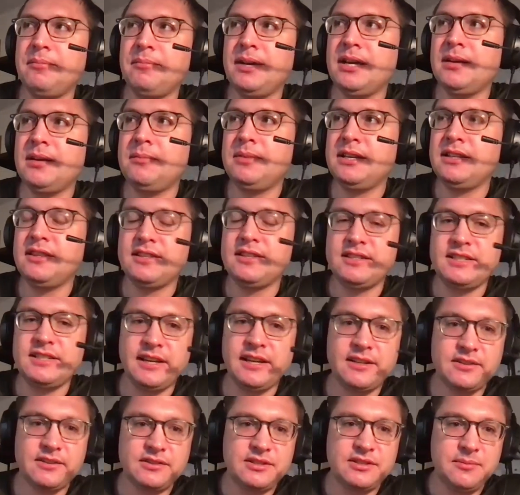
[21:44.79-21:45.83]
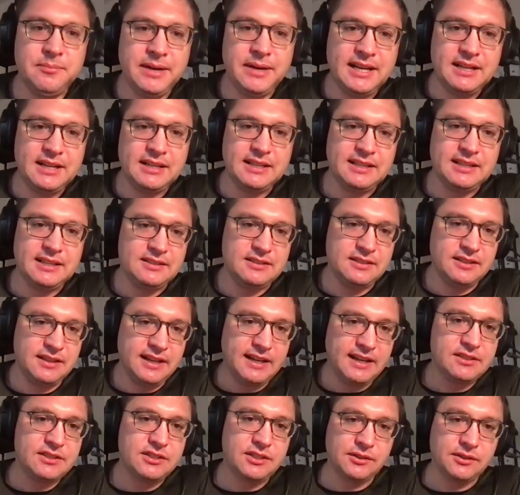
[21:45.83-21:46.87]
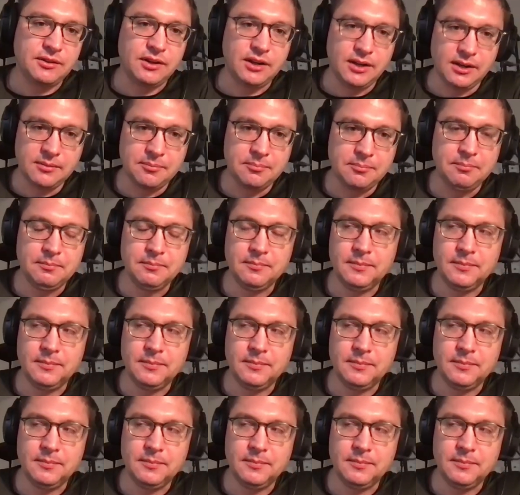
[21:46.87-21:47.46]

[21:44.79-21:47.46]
maybe the psychosomatic isn't as strong.